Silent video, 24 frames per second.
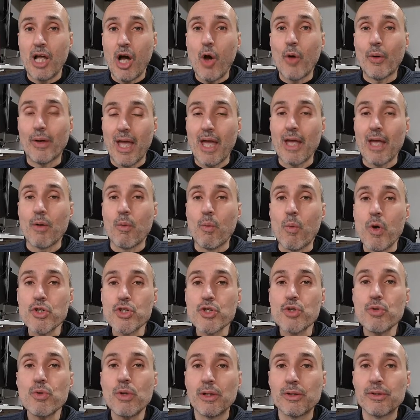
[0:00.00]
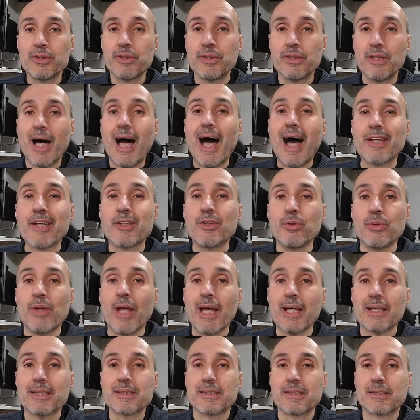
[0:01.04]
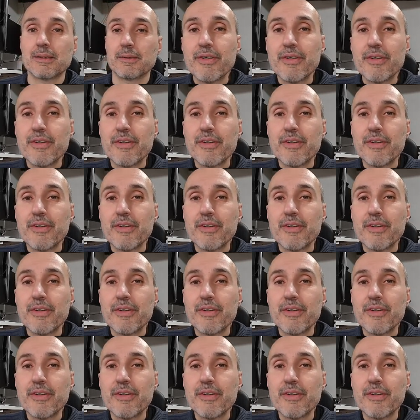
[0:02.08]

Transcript: okay, what should I do next?